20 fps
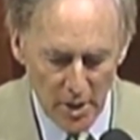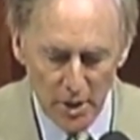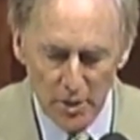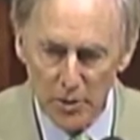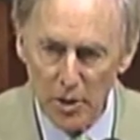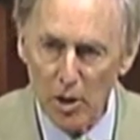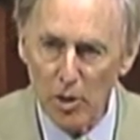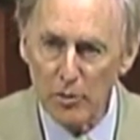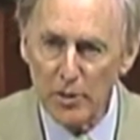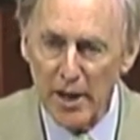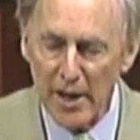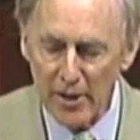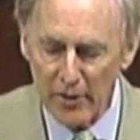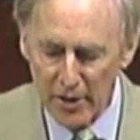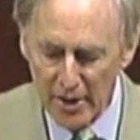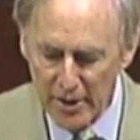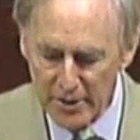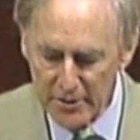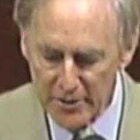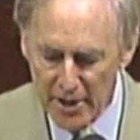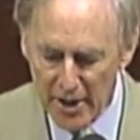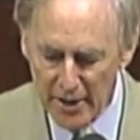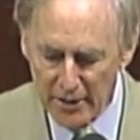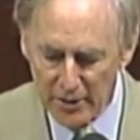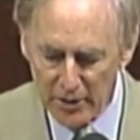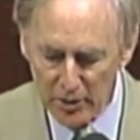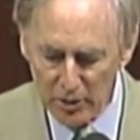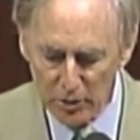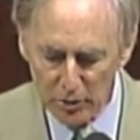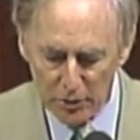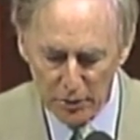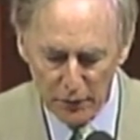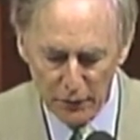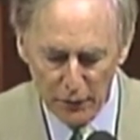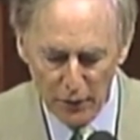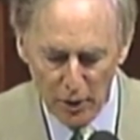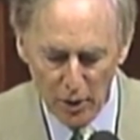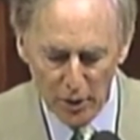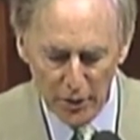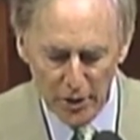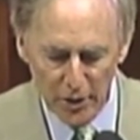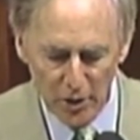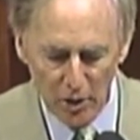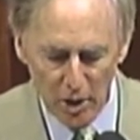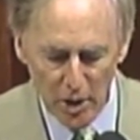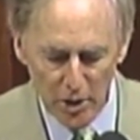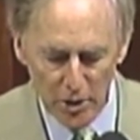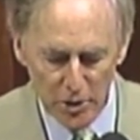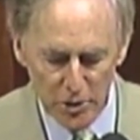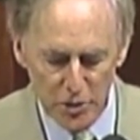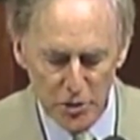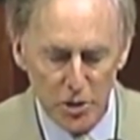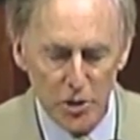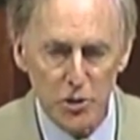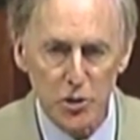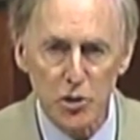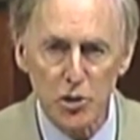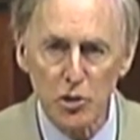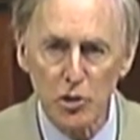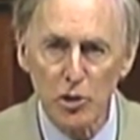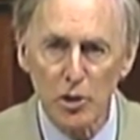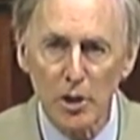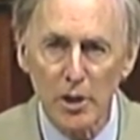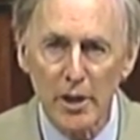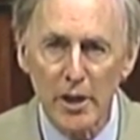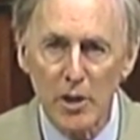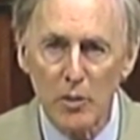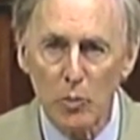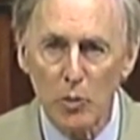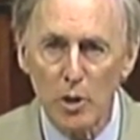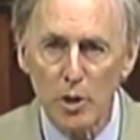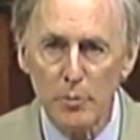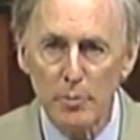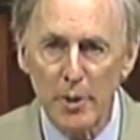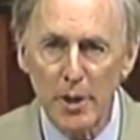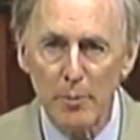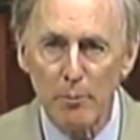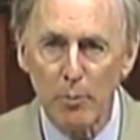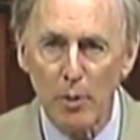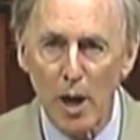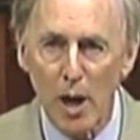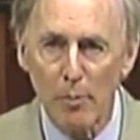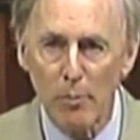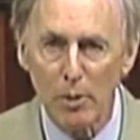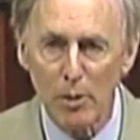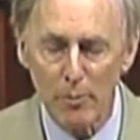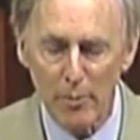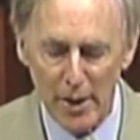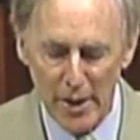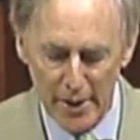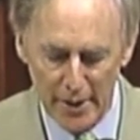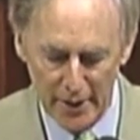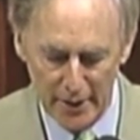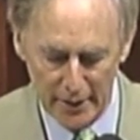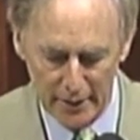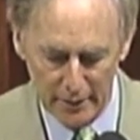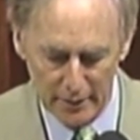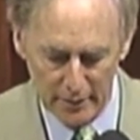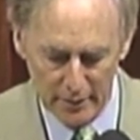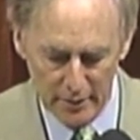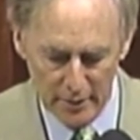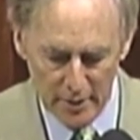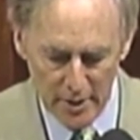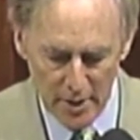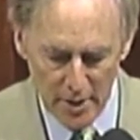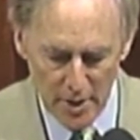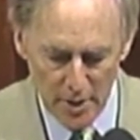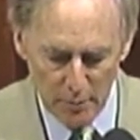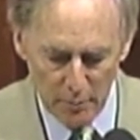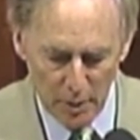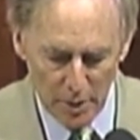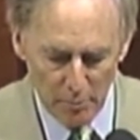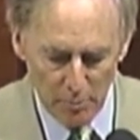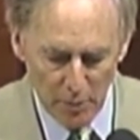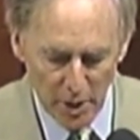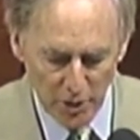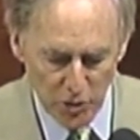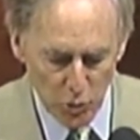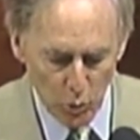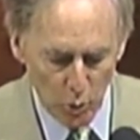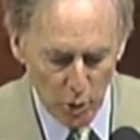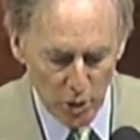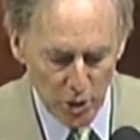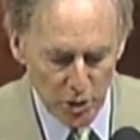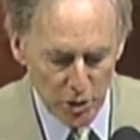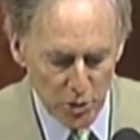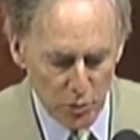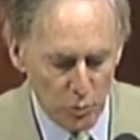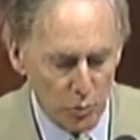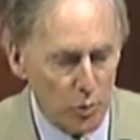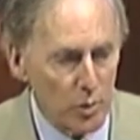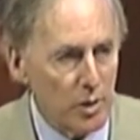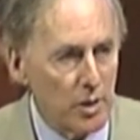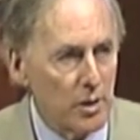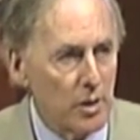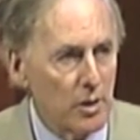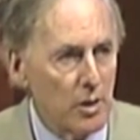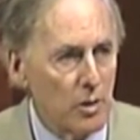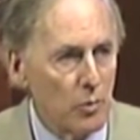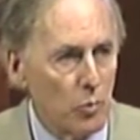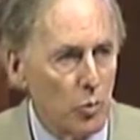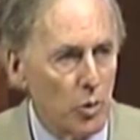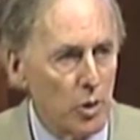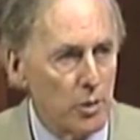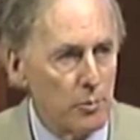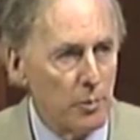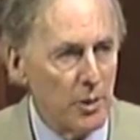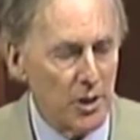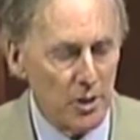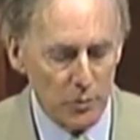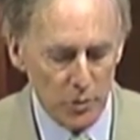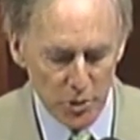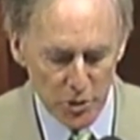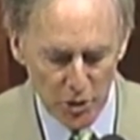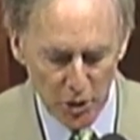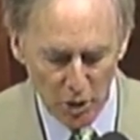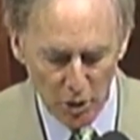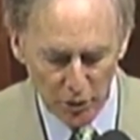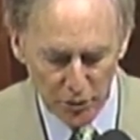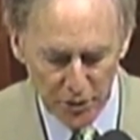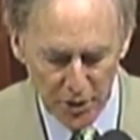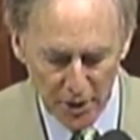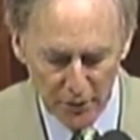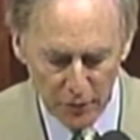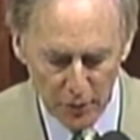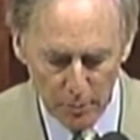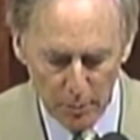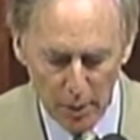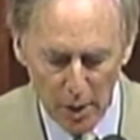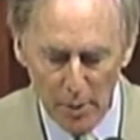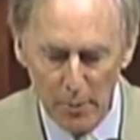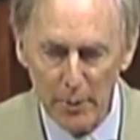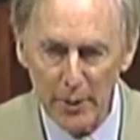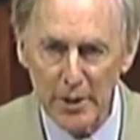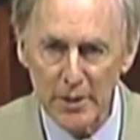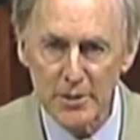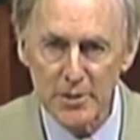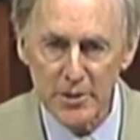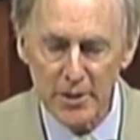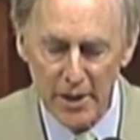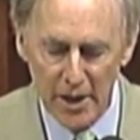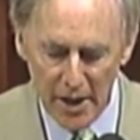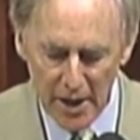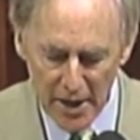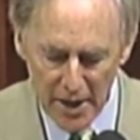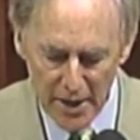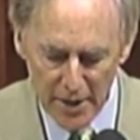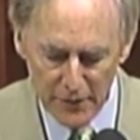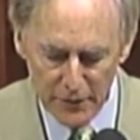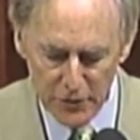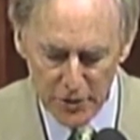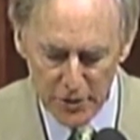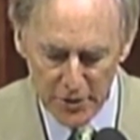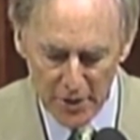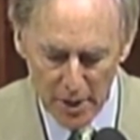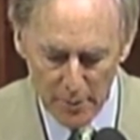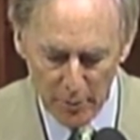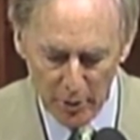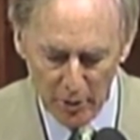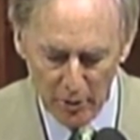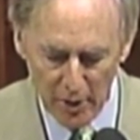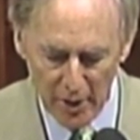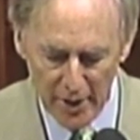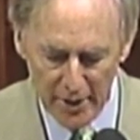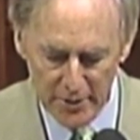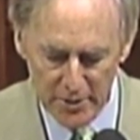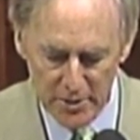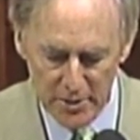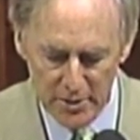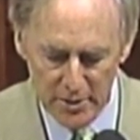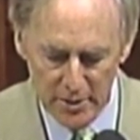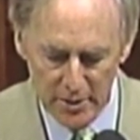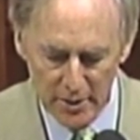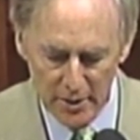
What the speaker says: No doubt a technical default in August surely would be problematic, but much worse would be the results if Republicans cave to Democrats